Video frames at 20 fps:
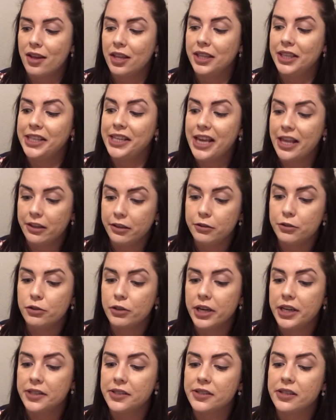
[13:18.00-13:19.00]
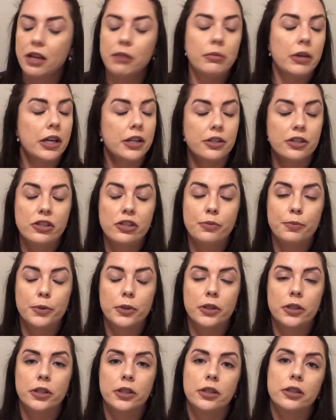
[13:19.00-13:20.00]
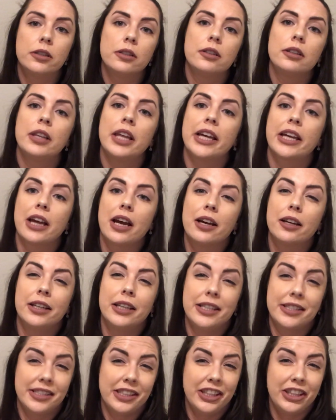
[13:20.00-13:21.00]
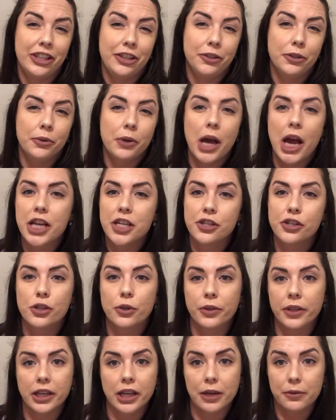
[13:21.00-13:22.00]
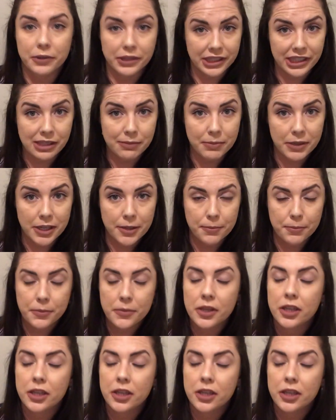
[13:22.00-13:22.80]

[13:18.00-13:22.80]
the yellow dress, I'm not super, like, it's cute. I just don't think I would keep it.